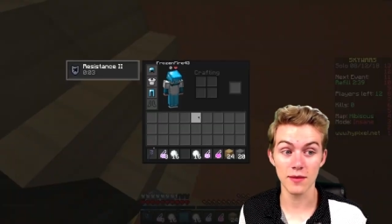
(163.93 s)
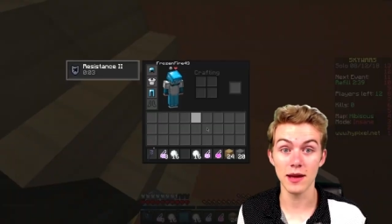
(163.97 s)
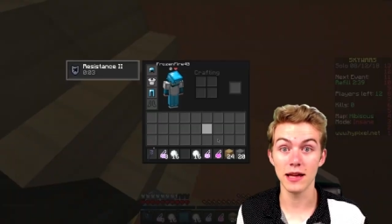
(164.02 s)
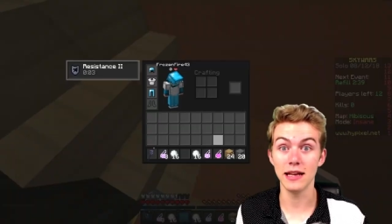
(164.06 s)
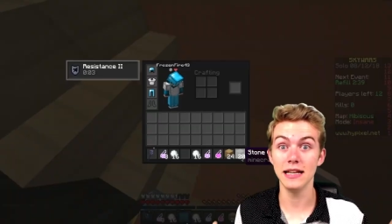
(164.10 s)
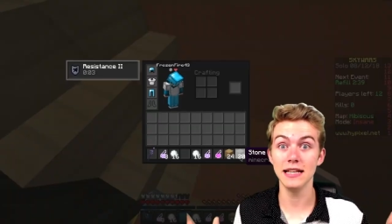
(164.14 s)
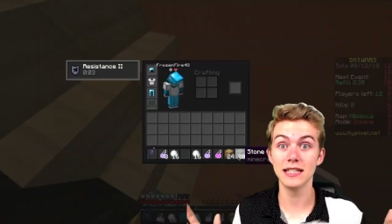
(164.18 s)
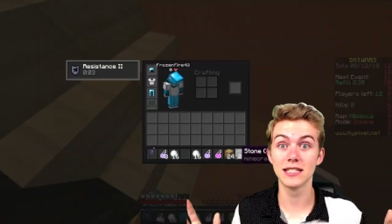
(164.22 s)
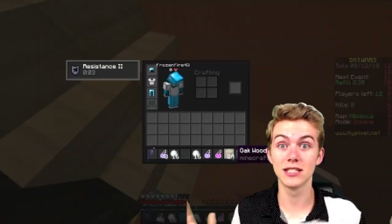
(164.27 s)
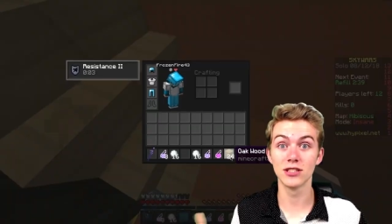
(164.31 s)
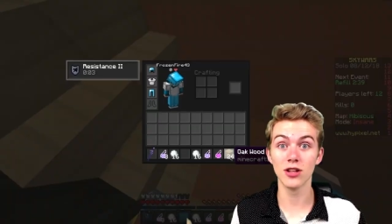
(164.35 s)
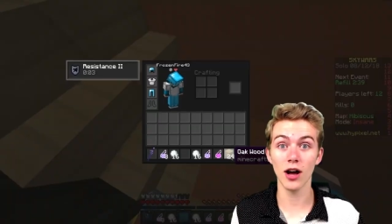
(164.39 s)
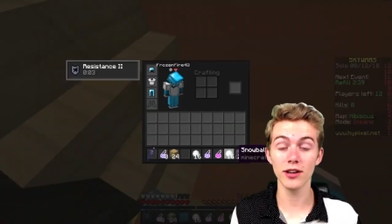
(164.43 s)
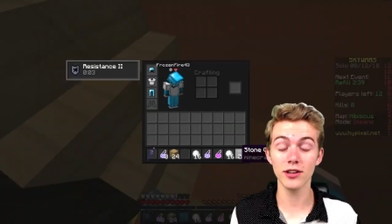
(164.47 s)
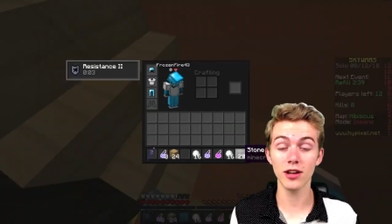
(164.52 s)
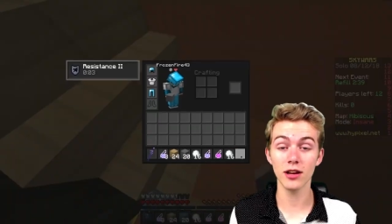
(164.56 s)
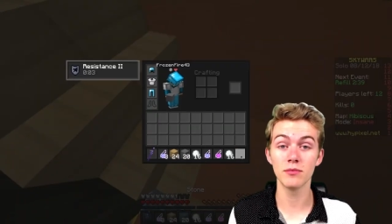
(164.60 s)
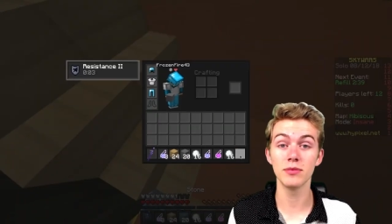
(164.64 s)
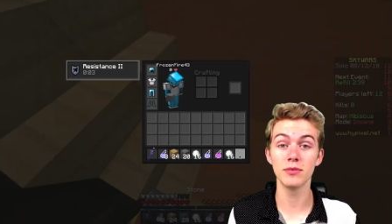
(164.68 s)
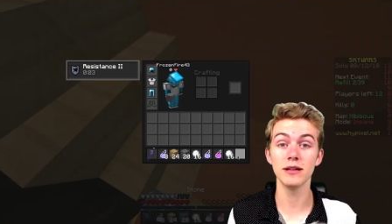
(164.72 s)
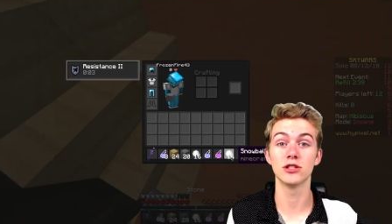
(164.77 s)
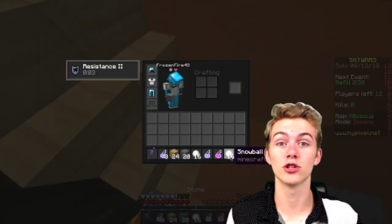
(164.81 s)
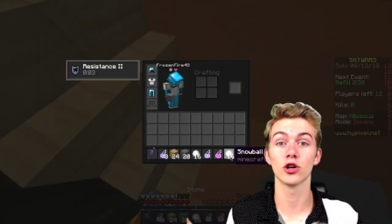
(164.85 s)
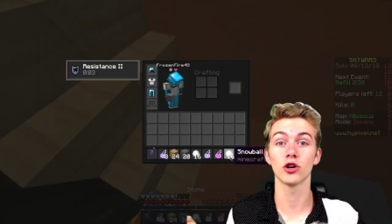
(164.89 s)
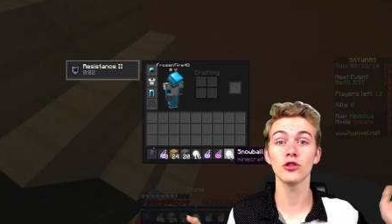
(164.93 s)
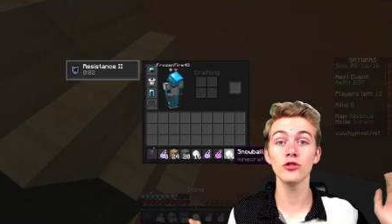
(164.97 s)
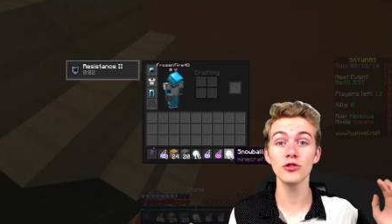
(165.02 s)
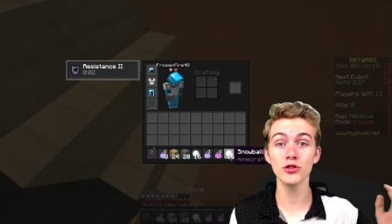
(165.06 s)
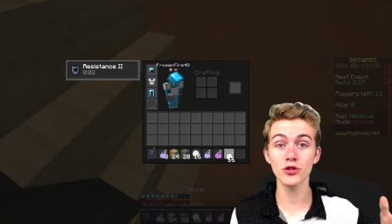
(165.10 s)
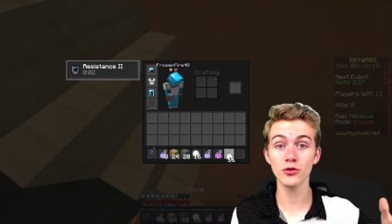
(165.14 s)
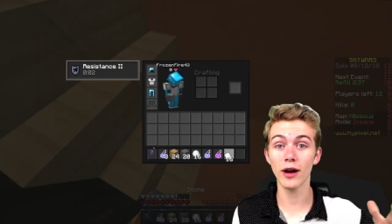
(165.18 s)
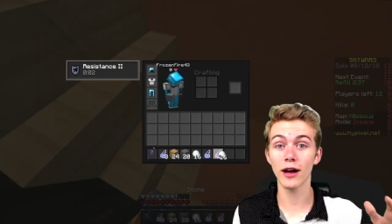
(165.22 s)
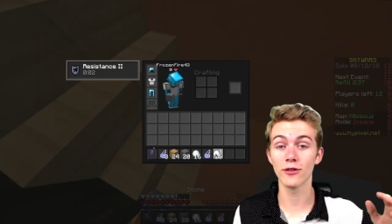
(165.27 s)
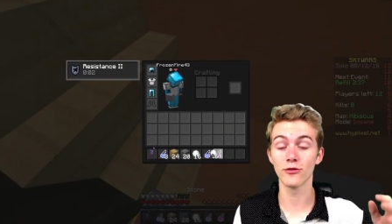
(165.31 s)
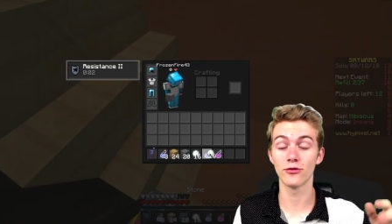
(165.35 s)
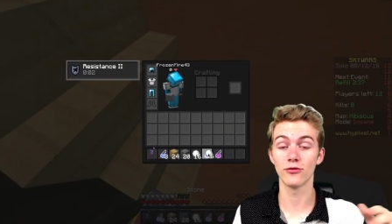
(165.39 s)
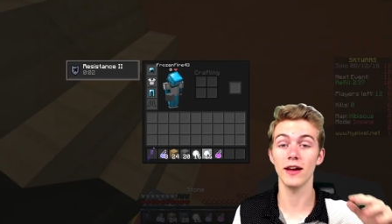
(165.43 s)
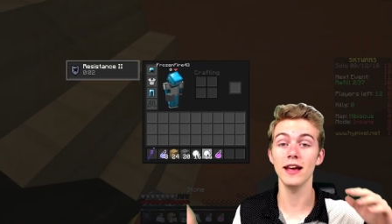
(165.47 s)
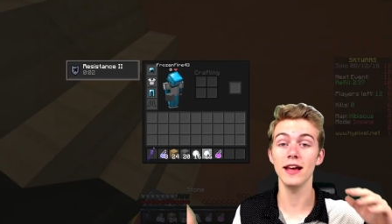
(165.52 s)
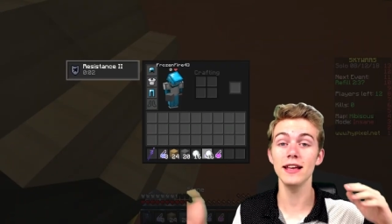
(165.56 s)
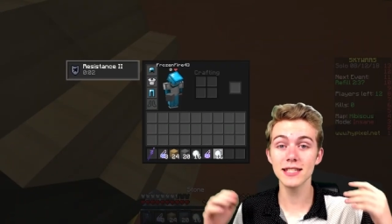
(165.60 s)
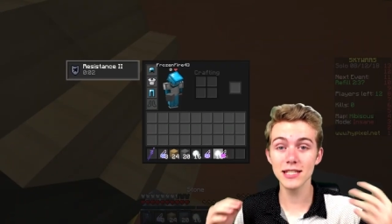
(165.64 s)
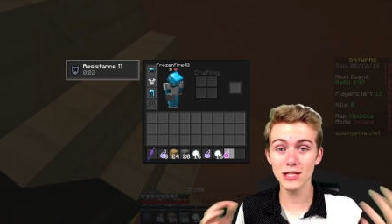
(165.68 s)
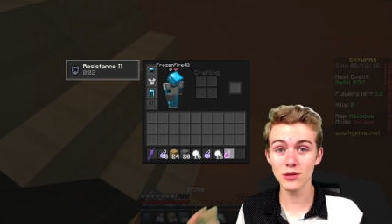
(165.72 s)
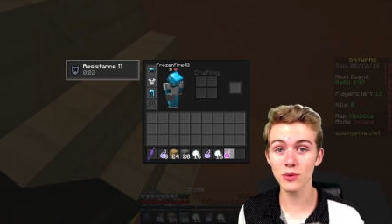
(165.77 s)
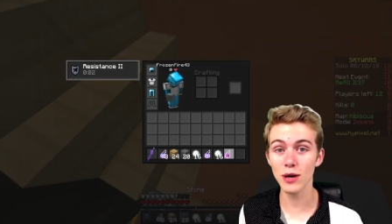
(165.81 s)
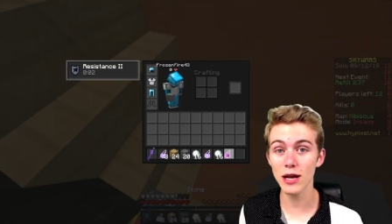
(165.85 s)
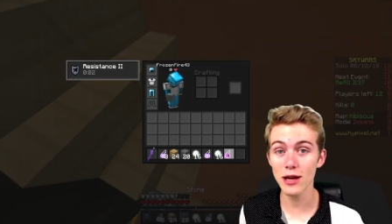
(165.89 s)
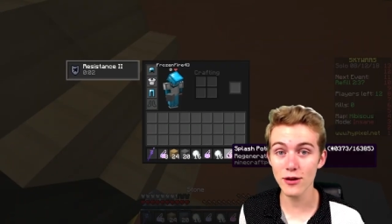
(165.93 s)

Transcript: And he's not done, but he turns around, faces away